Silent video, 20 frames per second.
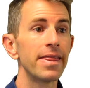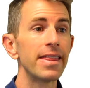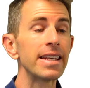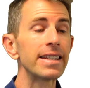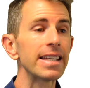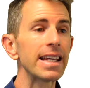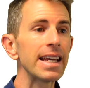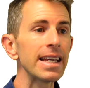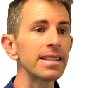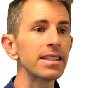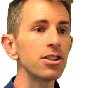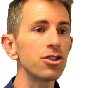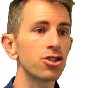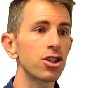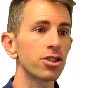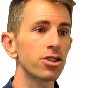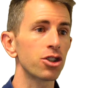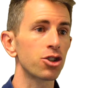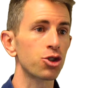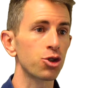This isn't
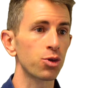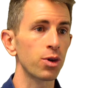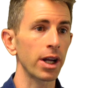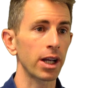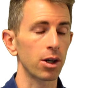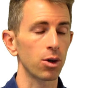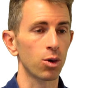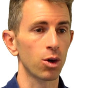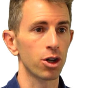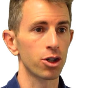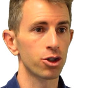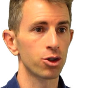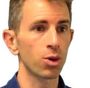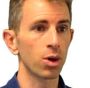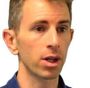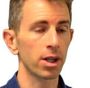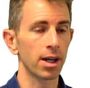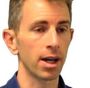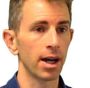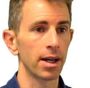just a trick or a
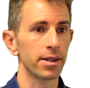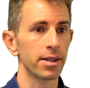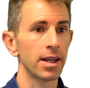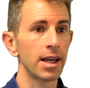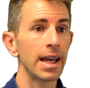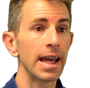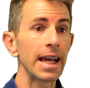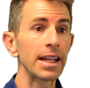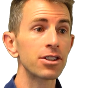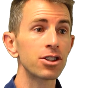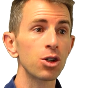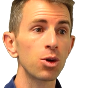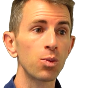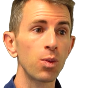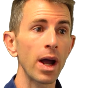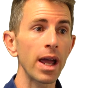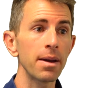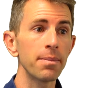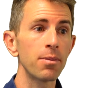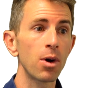shortcut. It's the
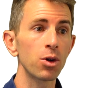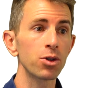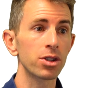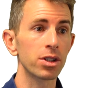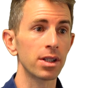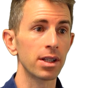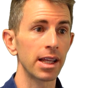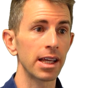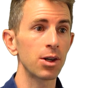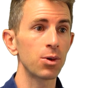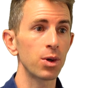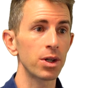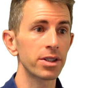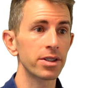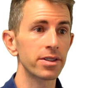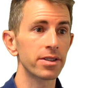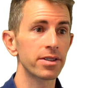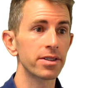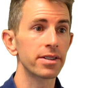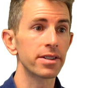way most
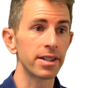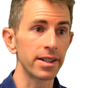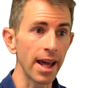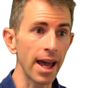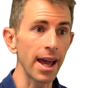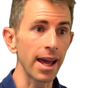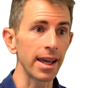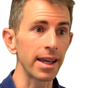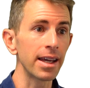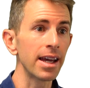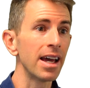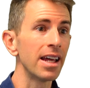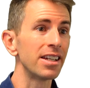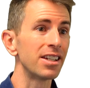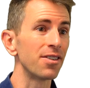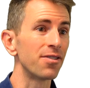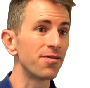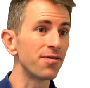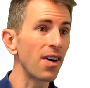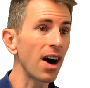linguists today
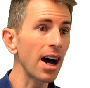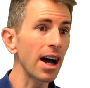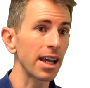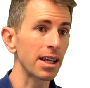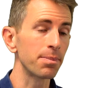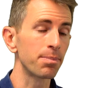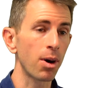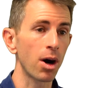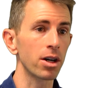define